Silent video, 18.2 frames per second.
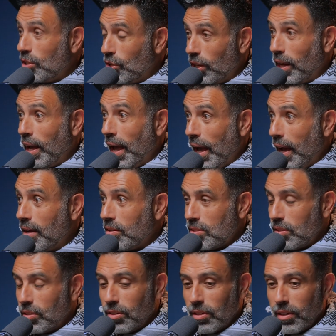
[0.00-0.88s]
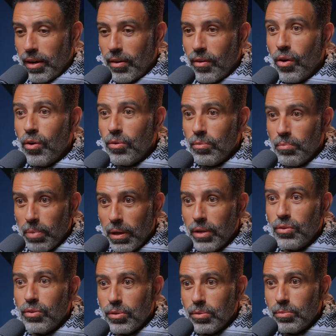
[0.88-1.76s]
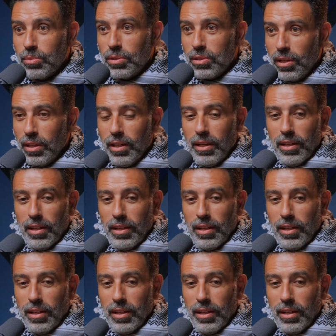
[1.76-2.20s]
got a house and got our own bedrooms,